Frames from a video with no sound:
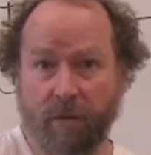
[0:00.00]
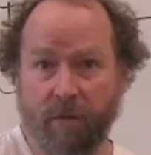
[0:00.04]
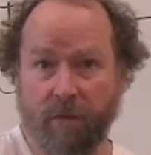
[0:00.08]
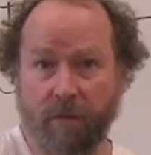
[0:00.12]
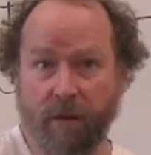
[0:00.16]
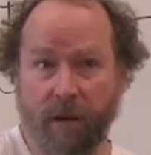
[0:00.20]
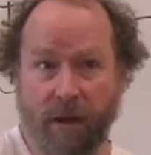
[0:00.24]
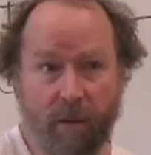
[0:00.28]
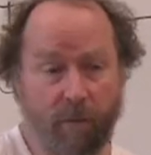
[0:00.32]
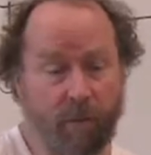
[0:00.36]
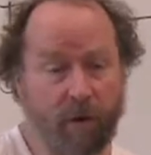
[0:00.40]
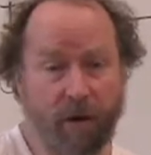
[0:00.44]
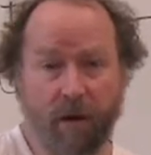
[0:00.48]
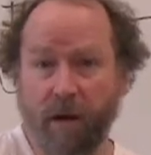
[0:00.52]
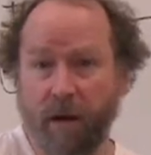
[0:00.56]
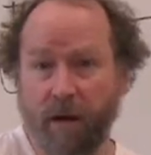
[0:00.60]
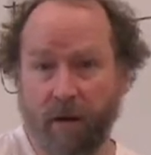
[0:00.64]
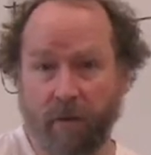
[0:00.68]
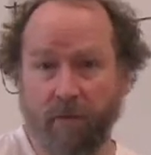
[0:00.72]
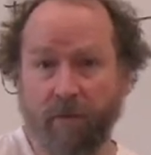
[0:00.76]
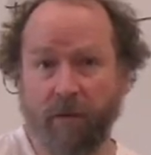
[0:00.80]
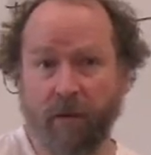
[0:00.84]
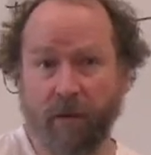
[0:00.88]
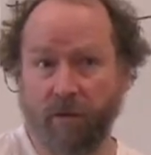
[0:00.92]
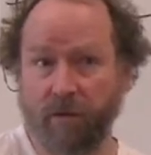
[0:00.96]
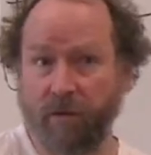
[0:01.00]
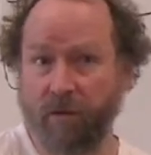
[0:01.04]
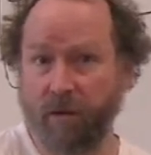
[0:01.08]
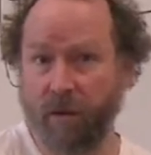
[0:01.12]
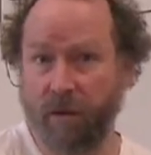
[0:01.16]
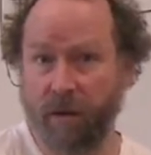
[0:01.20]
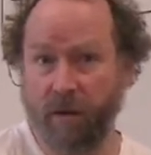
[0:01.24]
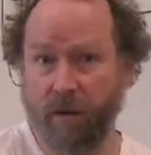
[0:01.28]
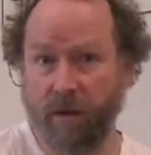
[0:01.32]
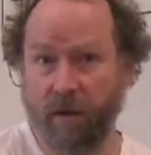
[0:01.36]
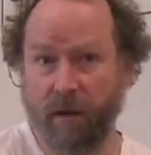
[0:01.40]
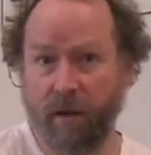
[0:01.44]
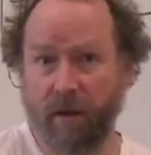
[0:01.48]
labor conflicts,
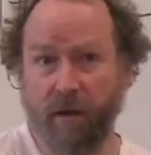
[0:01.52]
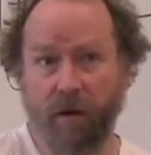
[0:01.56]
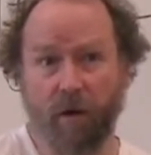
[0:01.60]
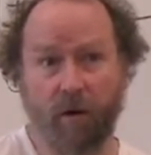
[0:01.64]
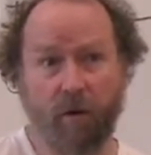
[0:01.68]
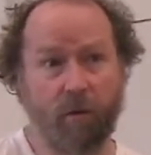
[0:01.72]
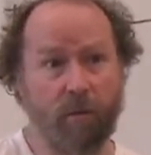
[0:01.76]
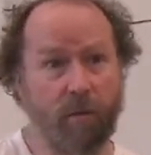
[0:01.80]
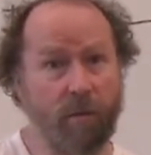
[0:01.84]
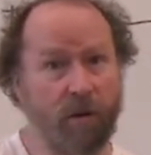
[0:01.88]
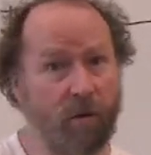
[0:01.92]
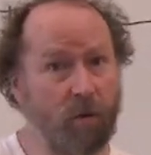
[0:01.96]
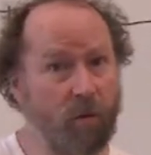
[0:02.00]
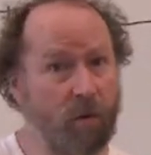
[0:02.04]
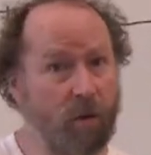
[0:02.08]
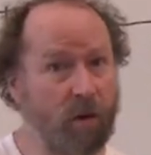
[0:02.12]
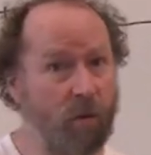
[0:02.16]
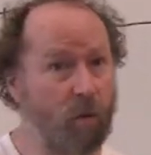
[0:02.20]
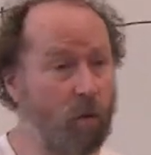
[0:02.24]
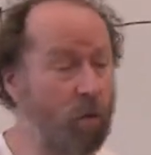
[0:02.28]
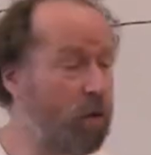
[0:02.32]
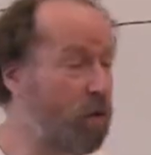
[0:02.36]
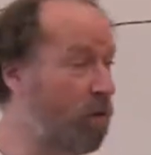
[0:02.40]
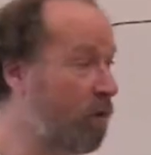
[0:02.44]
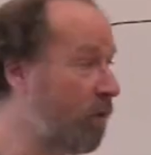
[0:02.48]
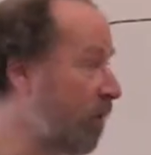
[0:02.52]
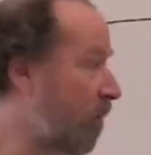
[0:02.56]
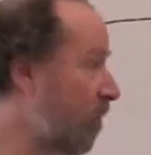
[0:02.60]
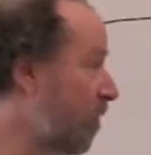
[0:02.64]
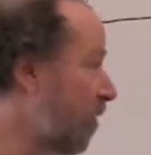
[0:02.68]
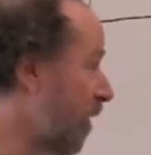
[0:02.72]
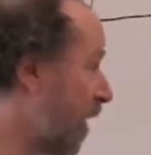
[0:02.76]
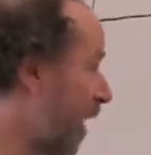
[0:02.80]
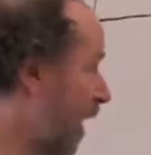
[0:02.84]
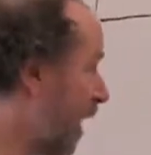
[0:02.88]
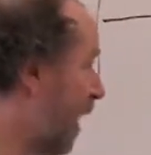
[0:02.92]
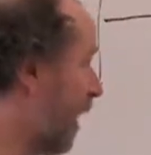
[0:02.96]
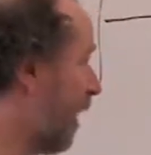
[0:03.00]
they go between workers
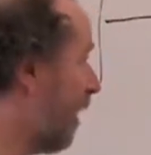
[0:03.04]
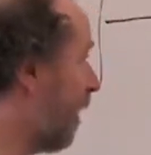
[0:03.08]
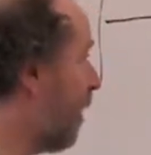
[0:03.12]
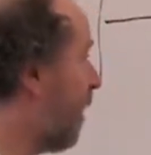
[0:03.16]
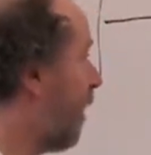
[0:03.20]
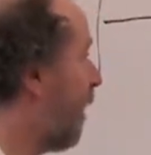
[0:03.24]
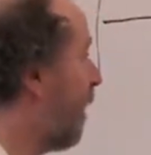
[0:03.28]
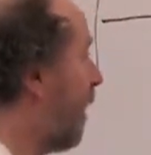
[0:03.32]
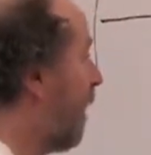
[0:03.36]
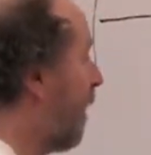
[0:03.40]
and